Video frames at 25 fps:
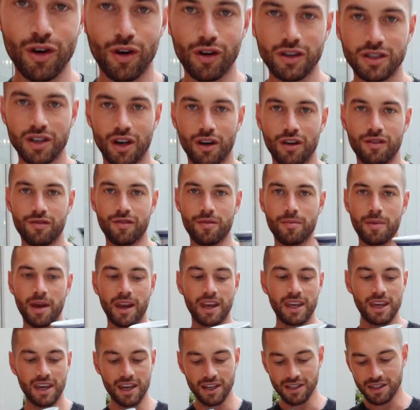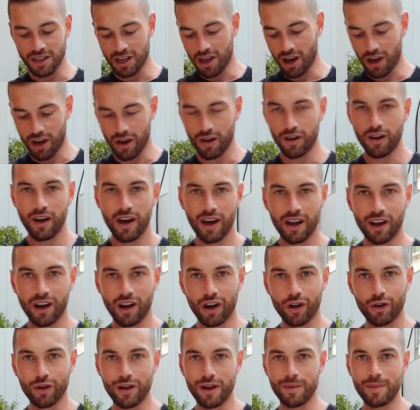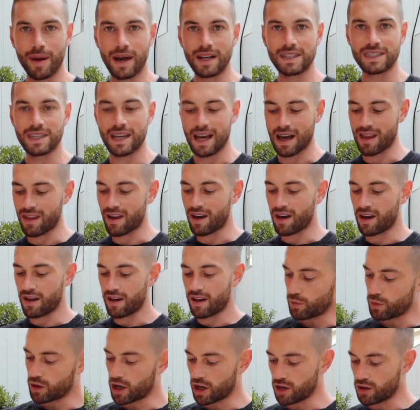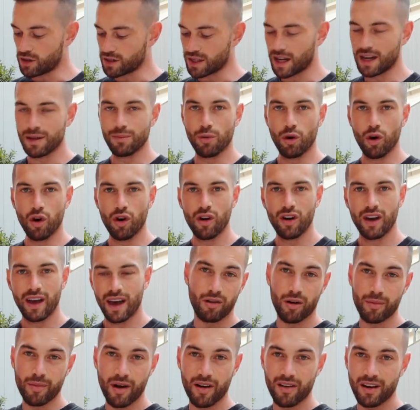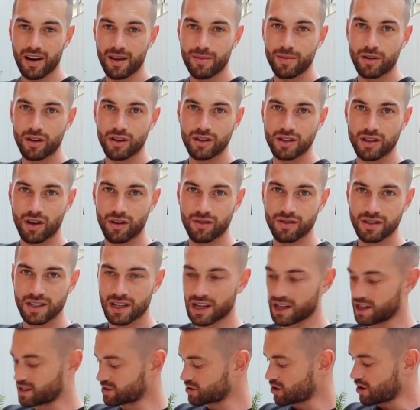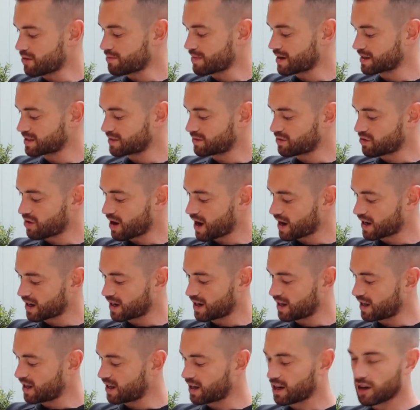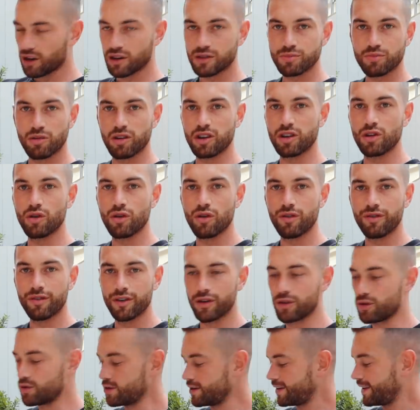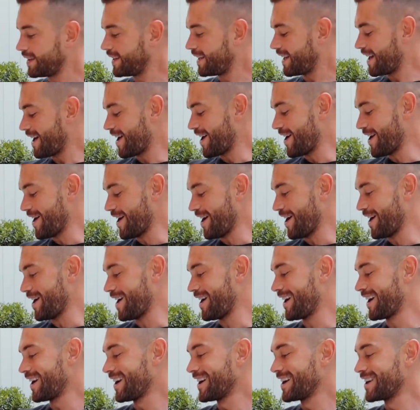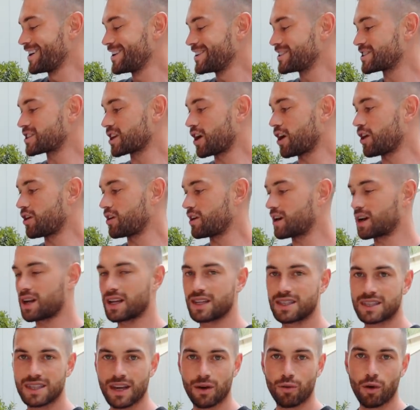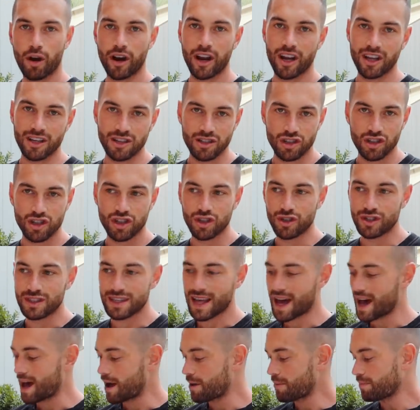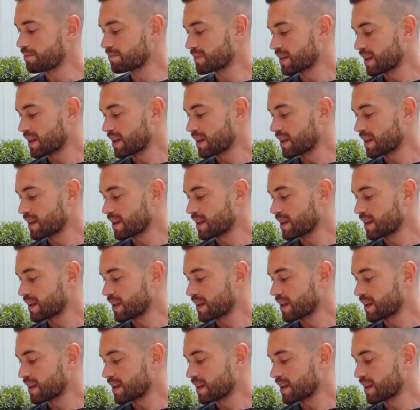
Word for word: knocked over many years ago, and I glued it back together. We don't use it anymore, primarily because obviously it's got a massive crack in it and it looks pretty awful. So Lyd said, why don't you just use that?